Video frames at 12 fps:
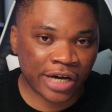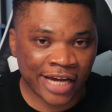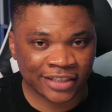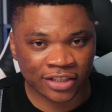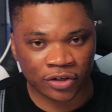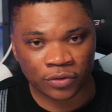
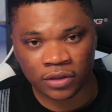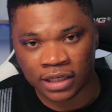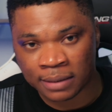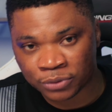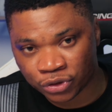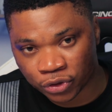right now,
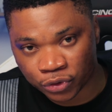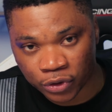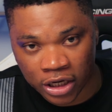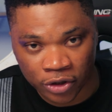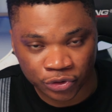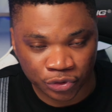let me show you
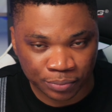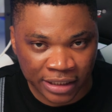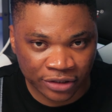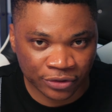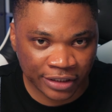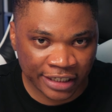how to
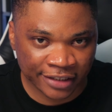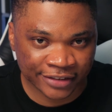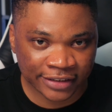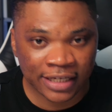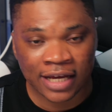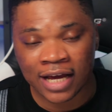buy
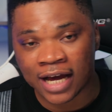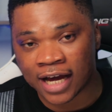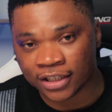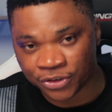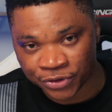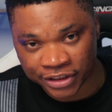Connect
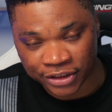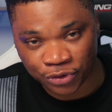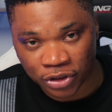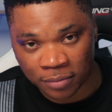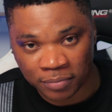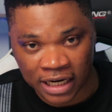and use it
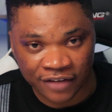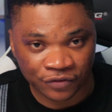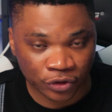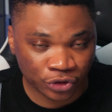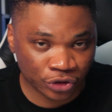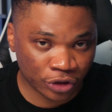to apply
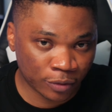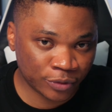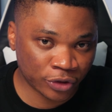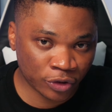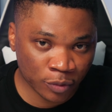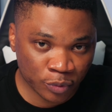for
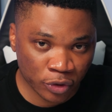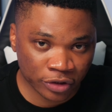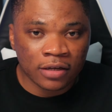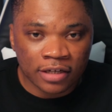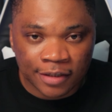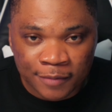jobs on Upwork.
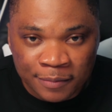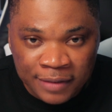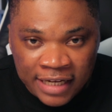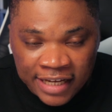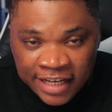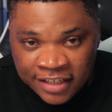
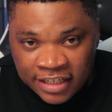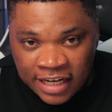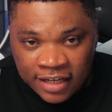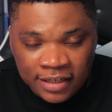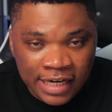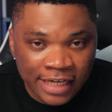Remember
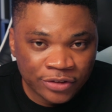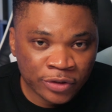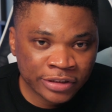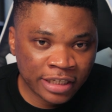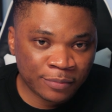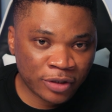earlier, I
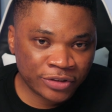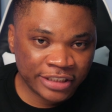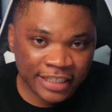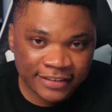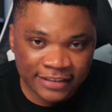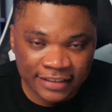talked about
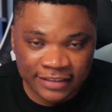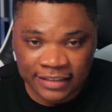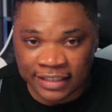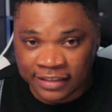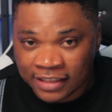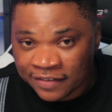getting
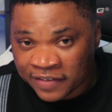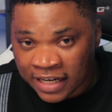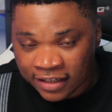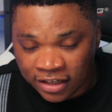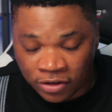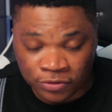a clever
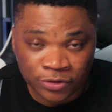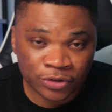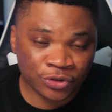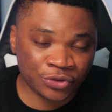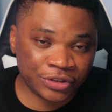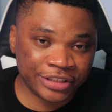account
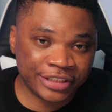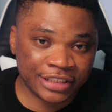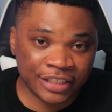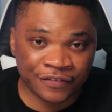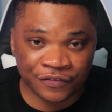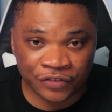to
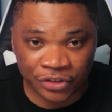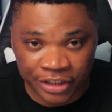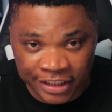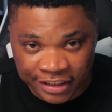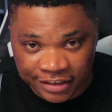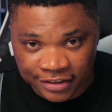receive your
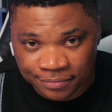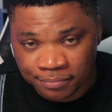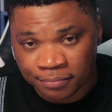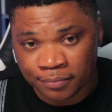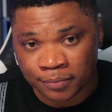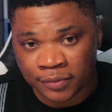earnings.
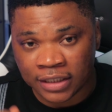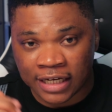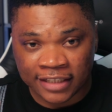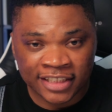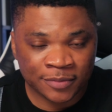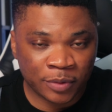
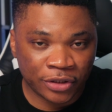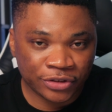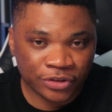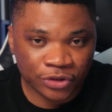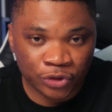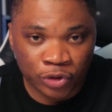At this
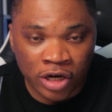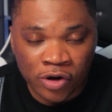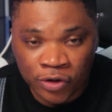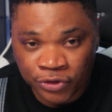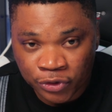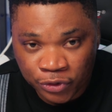point, you are
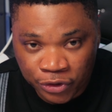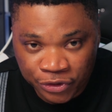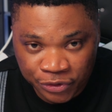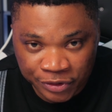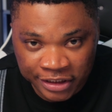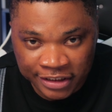also
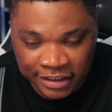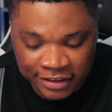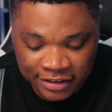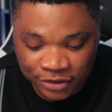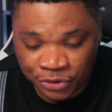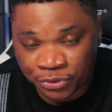going to need
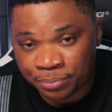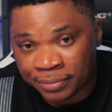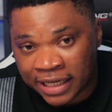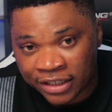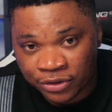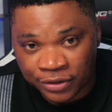it to
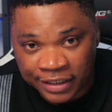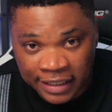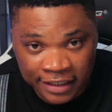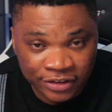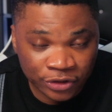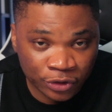buy
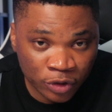Connect on